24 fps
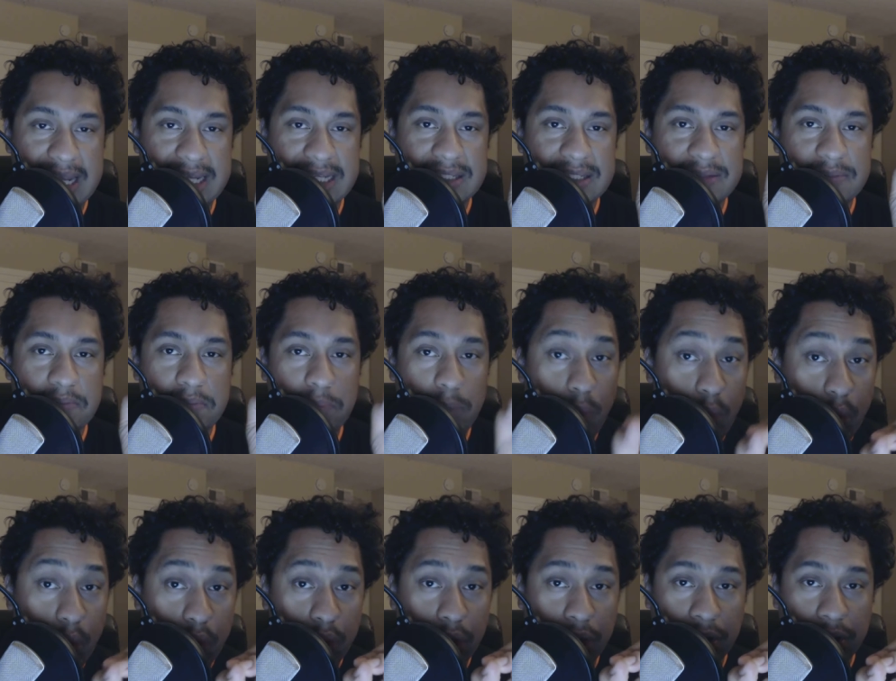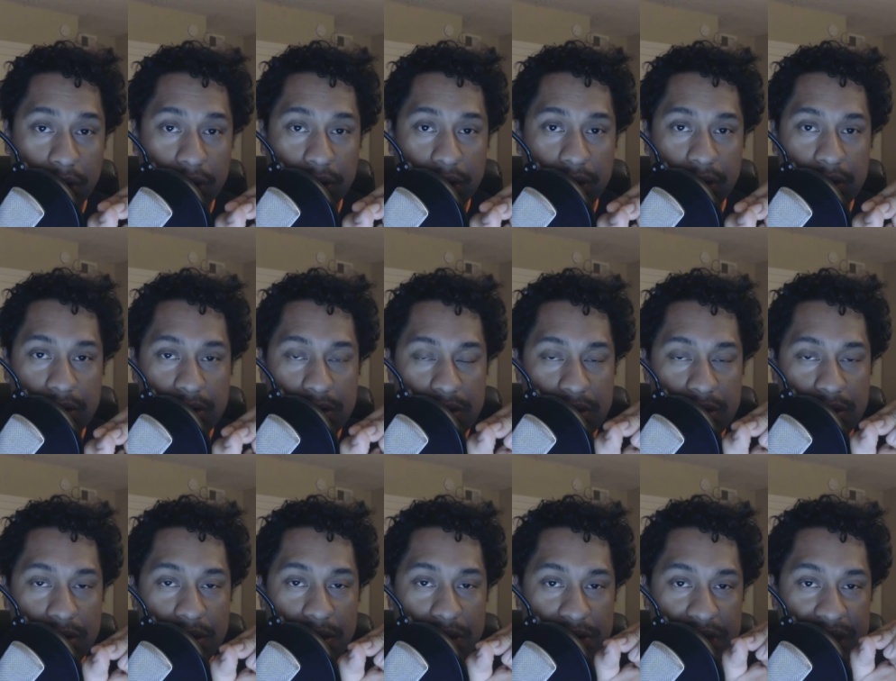is more
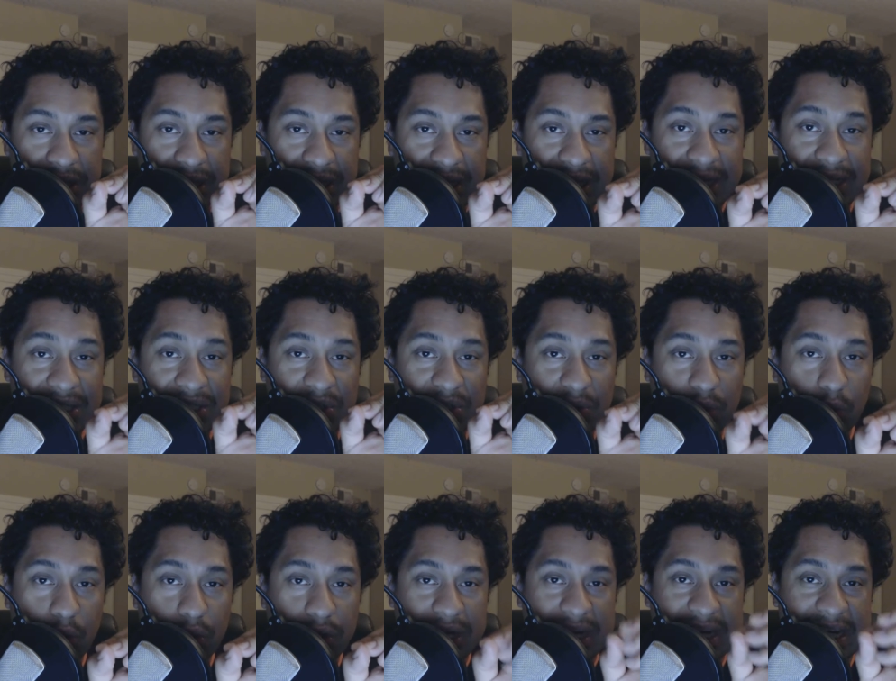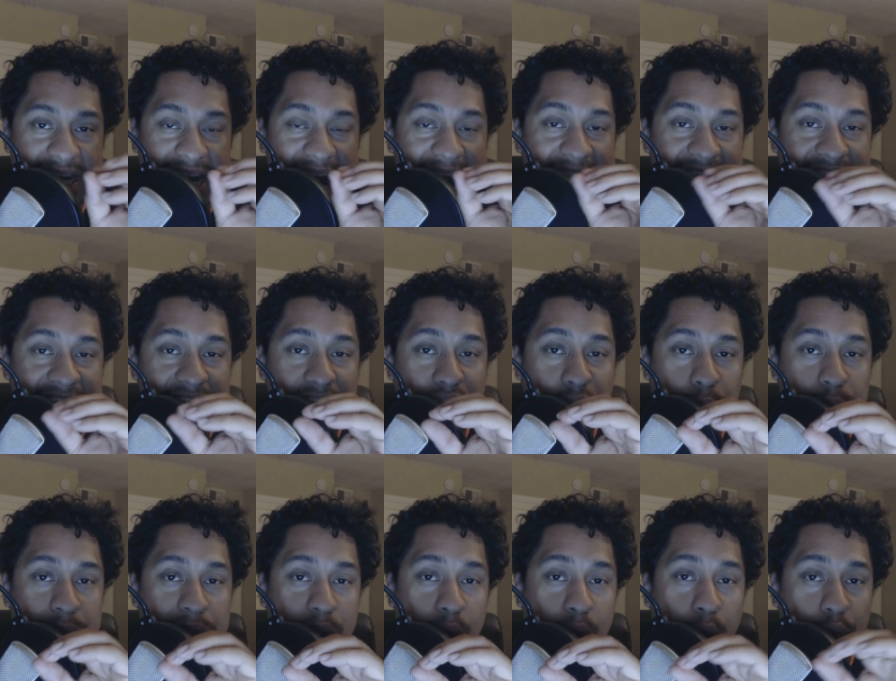than they scored in any
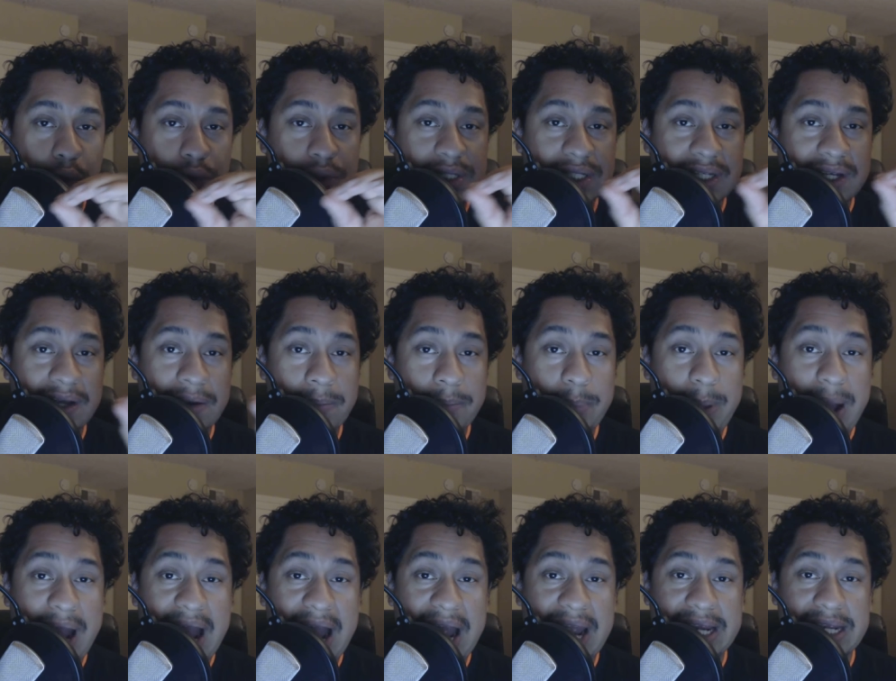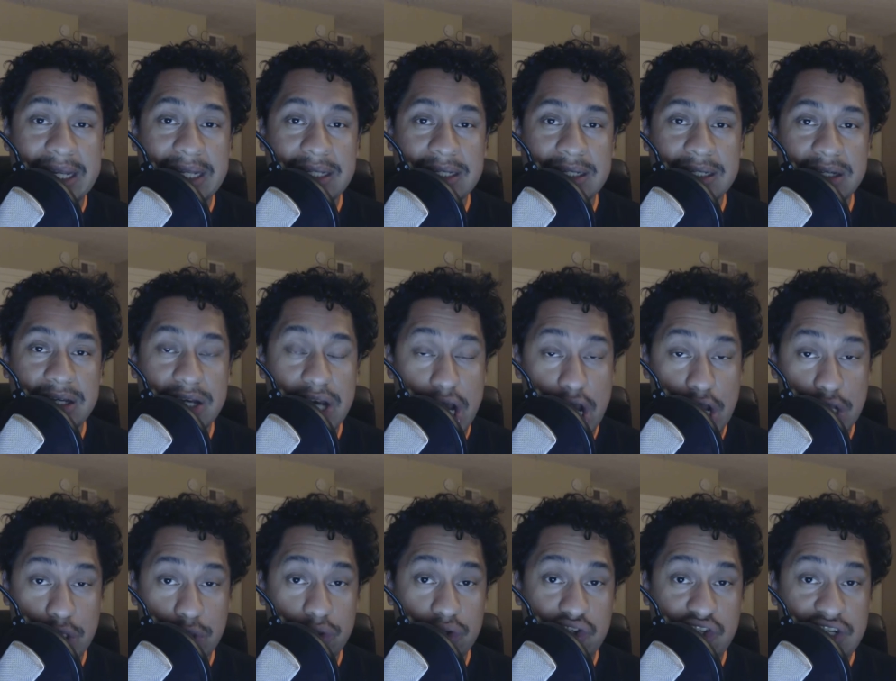three quarters combined
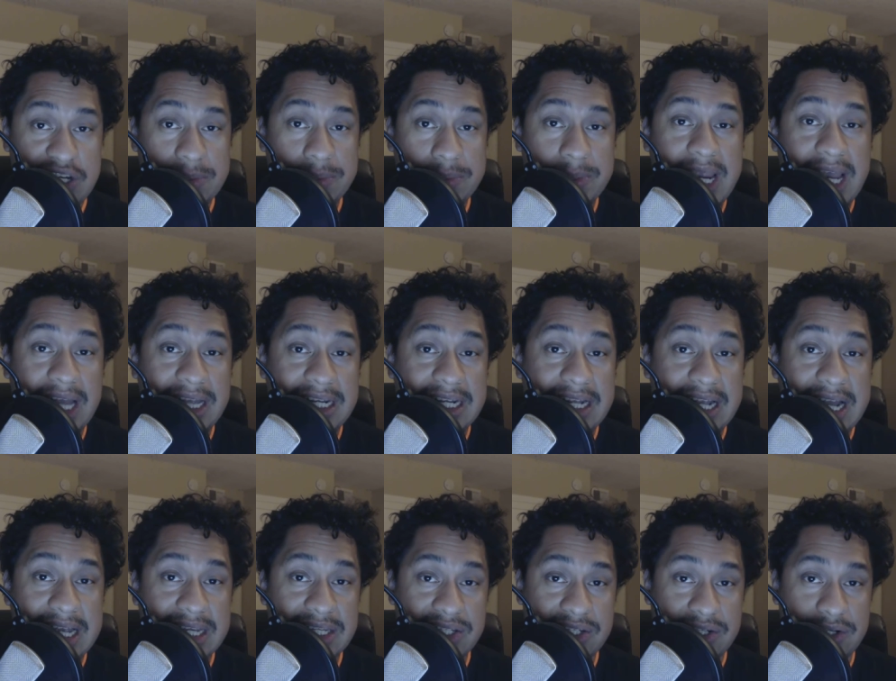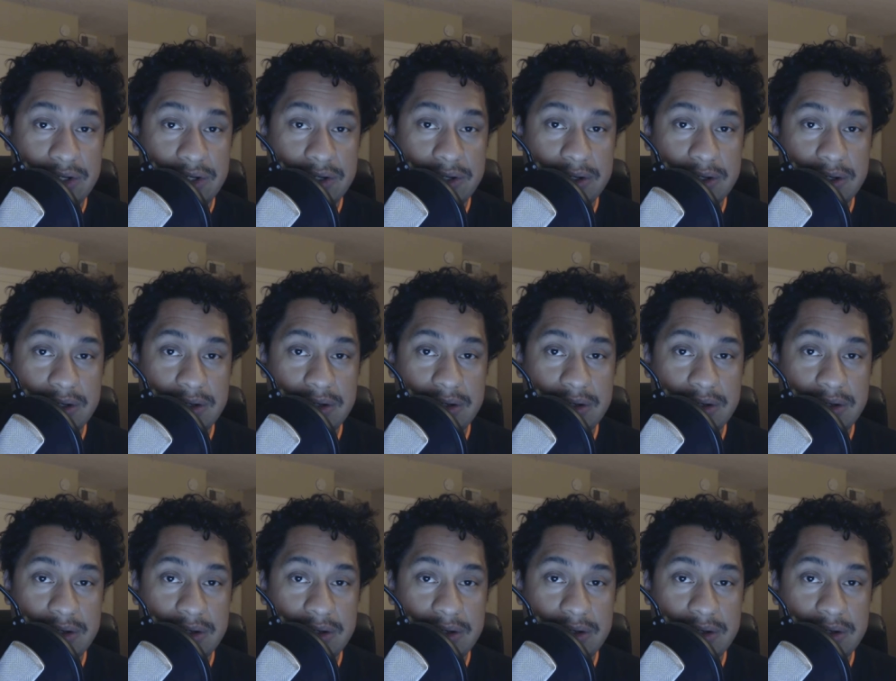under Chip Kelly last year.